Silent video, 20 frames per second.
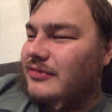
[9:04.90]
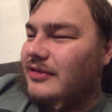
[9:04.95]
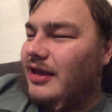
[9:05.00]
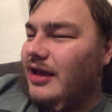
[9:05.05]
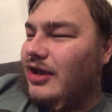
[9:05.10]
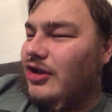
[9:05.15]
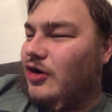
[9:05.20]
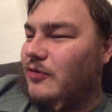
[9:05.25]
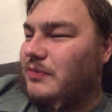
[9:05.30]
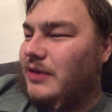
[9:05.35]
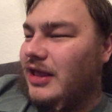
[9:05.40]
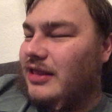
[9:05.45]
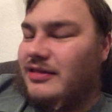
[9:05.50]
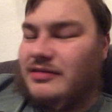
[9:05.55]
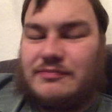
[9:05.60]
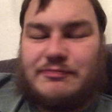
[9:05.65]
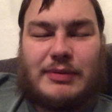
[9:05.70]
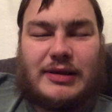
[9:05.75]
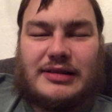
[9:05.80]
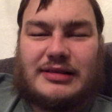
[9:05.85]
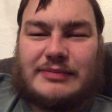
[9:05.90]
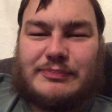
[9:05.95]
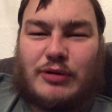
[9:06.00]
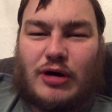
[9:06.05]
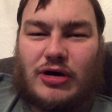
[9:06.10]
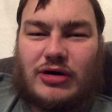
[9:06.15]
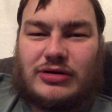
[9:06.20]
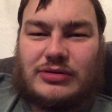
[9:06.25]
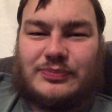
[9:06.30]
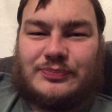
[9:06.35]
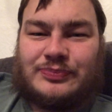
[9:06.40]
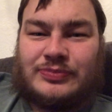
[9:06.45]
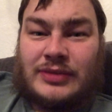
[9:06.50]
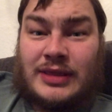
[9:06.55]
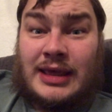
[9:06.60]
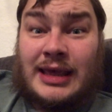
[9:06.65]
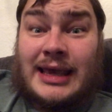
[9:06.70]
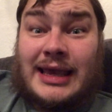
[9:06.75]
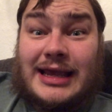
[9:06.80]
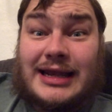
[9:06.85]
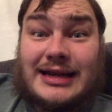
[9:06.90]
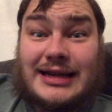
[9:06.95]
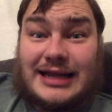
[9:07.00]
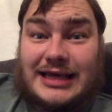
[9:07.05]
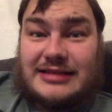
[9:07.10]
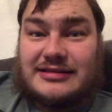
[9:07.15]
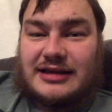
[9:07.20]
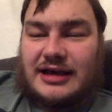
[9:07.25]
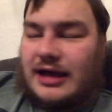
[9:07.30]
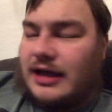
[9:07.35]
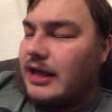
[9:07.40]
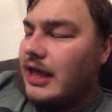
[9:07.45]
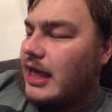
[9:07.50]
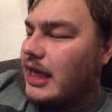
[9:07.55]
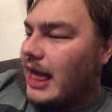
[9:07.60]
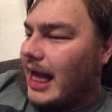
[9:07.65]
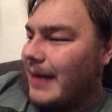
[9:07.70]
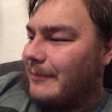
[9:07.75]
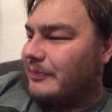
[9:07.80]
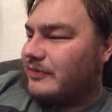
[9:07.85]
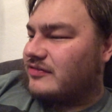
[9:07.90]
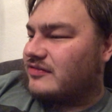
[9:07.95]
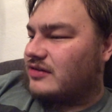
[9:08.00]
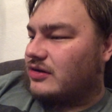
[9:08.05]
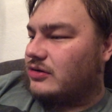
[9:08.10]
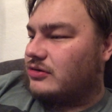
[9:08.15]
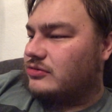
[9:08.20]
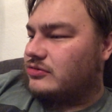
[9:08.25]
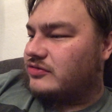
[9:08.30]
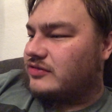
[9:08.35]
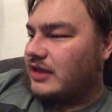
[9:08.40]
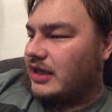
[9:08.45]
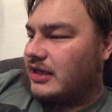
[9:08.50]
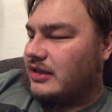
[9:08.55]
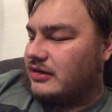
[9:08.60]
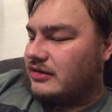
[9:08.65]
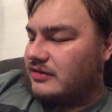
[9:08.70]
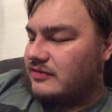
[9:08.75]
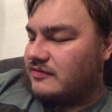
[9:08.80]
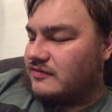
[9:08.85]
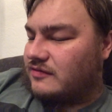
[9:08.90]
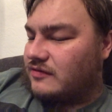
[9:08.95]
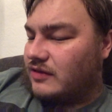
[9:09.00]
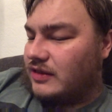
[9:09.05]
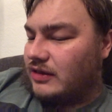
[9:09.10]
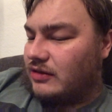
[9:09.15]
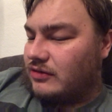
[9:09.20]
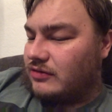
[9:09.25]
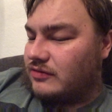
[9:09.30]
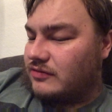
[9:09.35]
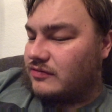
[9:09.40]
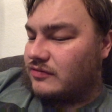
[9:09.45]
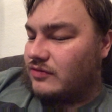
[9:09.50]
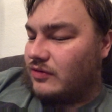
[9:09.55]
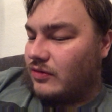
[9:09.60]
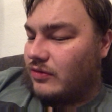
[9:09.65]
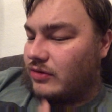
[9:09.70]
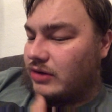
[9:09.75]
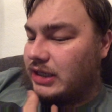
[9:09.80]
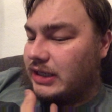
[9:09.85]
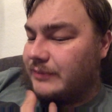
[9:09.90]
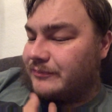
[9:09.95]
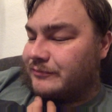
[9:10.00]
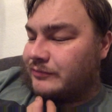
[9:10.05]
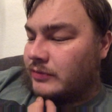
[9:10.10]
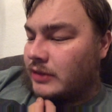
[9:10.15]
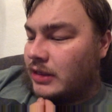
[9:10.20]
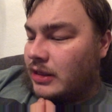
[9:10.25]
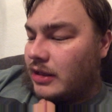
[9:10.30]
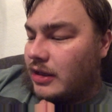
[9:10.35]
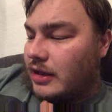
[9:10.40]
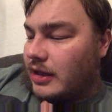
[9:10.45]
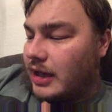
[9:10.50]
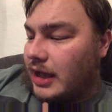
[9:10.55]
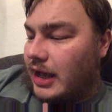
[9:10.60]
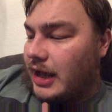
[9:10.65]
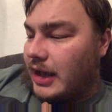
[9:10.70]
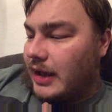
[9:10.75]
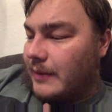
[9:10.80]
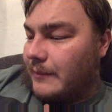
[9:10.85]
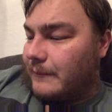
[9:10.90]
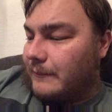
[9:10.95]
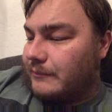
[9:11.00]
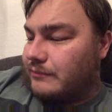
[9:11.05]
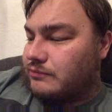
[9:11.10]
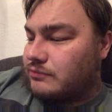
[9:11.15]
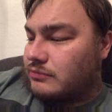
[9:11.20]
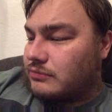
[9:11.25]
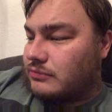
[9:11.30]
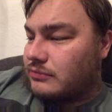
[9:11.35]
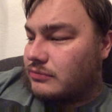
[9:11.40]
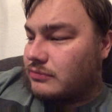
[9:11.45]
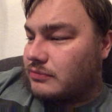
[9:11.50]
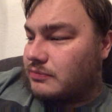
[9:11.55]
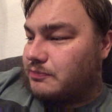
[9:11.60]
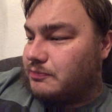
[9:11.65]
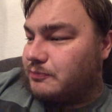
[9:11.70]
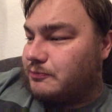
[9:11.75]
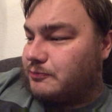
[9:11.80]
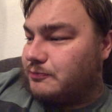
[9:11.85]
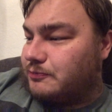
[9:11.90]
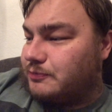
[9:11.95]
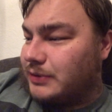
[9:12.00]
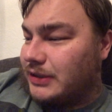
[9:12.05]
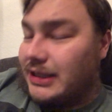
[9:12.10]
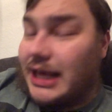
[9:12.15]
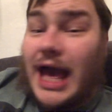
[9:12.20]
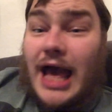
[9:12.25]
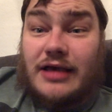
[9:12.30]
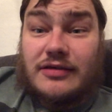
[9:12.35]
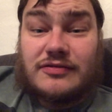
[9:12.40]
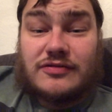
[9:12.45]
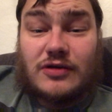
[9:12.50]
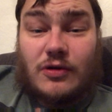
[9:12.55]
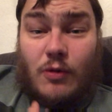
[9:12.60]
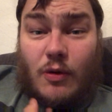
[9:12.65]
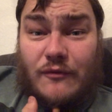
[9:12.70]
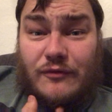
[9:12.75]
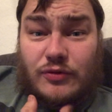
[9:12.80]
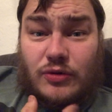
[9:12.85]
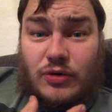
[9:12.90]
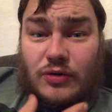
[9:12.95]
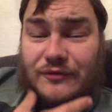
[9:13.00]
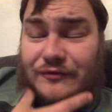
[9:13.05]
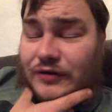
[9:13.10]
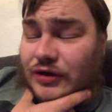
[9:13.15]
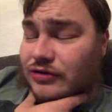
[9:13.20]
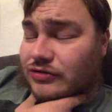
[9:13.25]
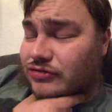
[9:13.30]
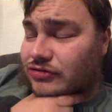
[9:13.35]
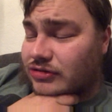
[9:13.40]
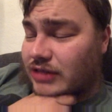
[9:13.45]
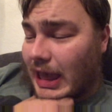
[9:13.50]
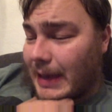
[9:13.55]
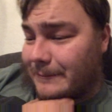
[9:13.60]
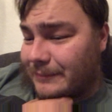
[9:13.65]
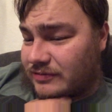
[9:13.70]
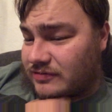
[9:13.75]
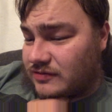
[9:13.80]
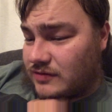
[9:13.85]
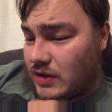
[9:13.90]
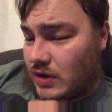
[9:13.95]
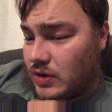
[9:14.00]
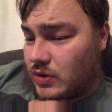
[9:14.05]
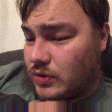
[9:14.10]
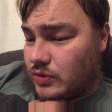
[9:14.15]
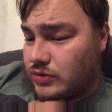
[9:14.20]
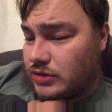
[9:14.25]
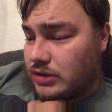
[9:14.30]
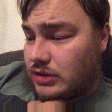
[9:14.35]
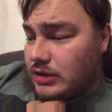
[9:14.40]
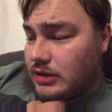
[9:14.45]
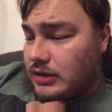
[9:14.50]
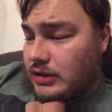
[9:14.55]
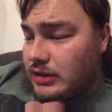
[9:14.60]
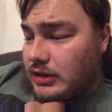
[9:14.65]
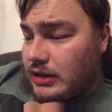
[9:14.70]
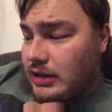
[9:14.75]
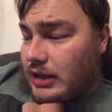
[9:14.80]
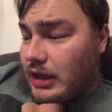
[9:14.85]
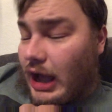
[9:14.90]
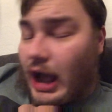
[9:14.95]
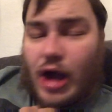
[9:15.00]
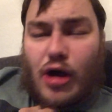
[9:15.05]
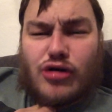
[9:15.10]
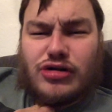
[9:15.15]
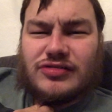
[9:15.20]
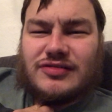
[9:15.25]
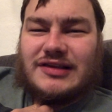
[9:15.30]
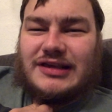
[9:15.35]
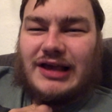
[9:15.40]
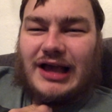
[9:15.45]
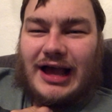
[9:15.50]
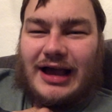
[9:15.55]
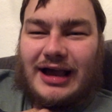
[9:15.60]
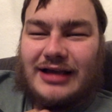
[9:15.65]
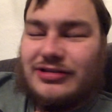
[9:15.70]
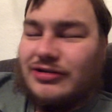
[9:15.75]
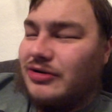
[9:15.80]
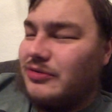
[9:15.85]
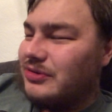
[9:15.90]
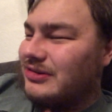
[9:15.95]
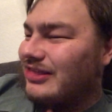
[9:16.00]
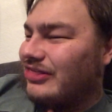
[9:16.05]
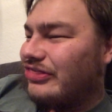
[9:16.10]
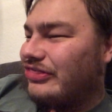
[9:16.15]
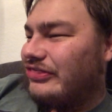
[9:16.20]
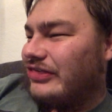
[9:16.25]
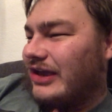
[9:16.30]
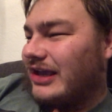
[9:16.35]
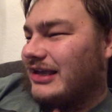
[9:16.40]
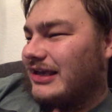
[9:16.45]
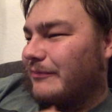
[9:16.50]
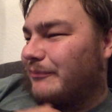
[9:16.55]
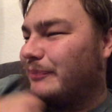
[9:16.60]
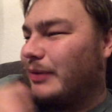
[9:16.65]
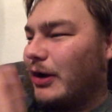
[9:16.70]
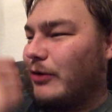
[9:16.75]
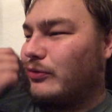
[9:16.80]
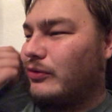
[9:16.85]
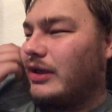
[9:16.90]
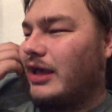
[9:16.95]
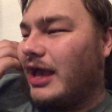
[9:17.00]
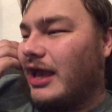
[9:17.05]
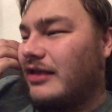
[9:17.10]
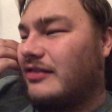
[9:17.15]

hope that is built upon in later episodes in the story. But yeah, so overall, first episode, I don't know what to think about it.